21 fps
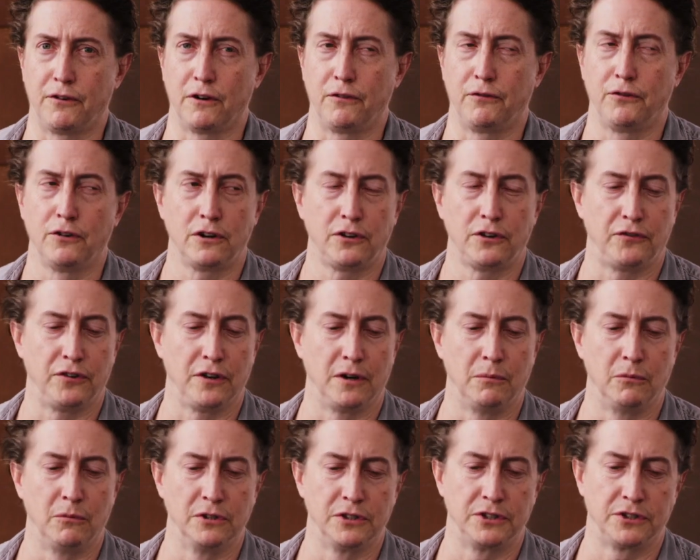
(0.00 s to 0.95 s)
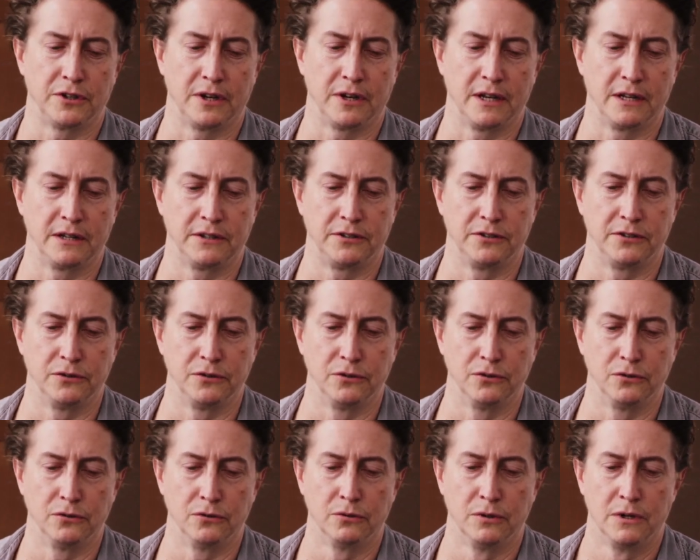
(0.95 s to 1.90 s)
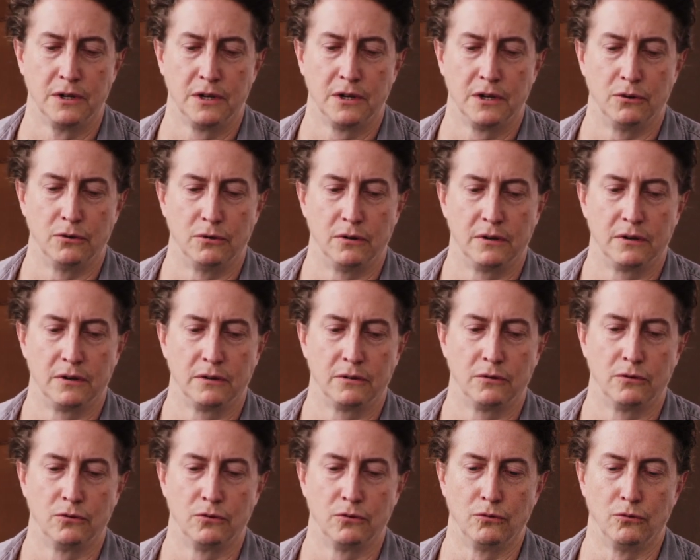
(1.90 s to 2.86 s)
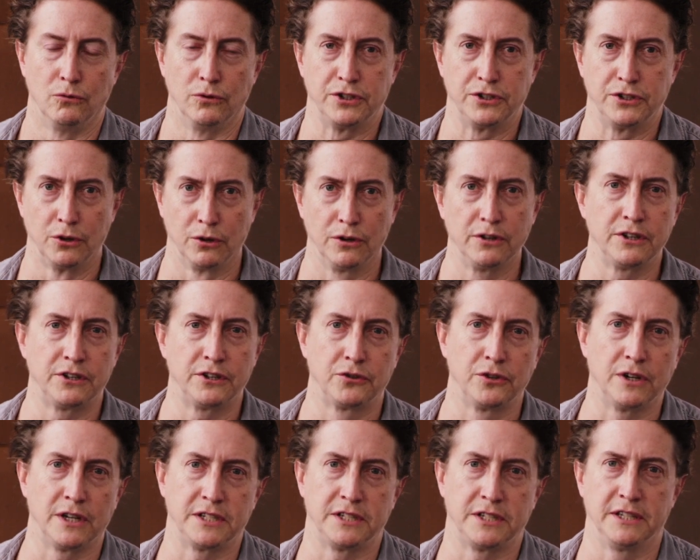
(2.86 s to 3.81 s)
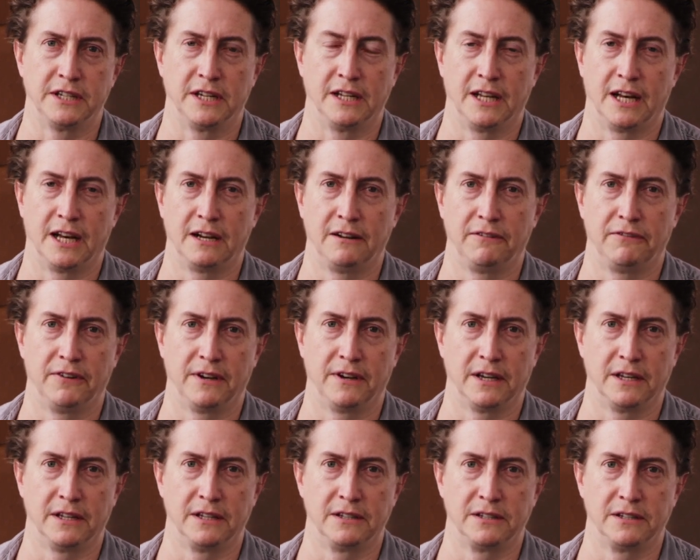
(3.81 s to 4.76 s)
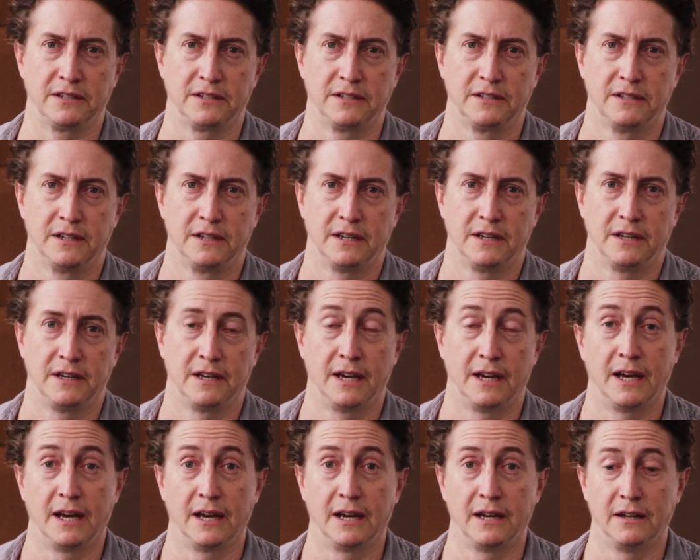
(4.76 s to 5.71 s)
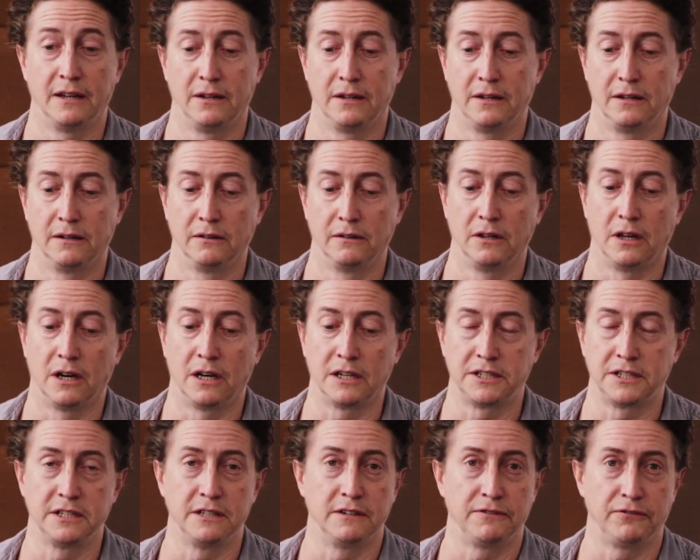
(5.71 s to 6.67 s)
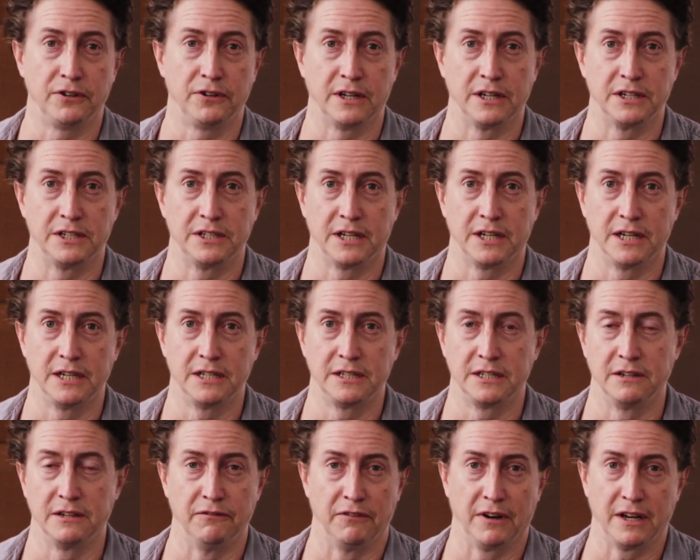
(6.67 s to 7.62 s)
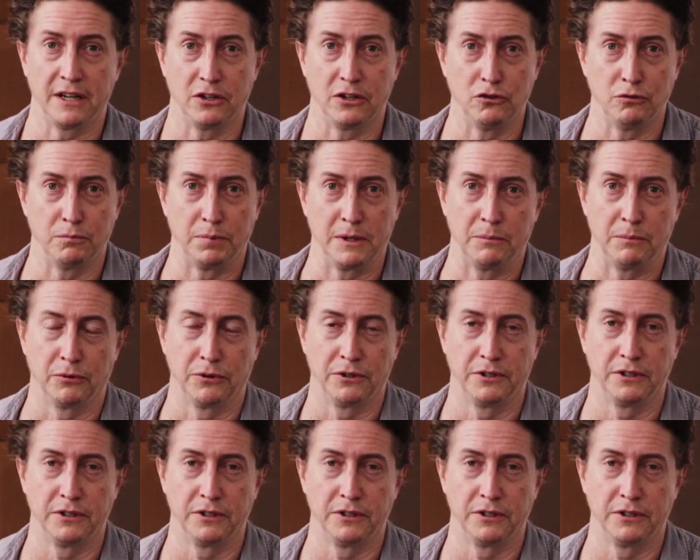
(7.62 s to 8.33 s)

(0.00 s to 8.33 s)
Our first film was trying to restore the trust that a lot of fans had lost in the franchise, invite new people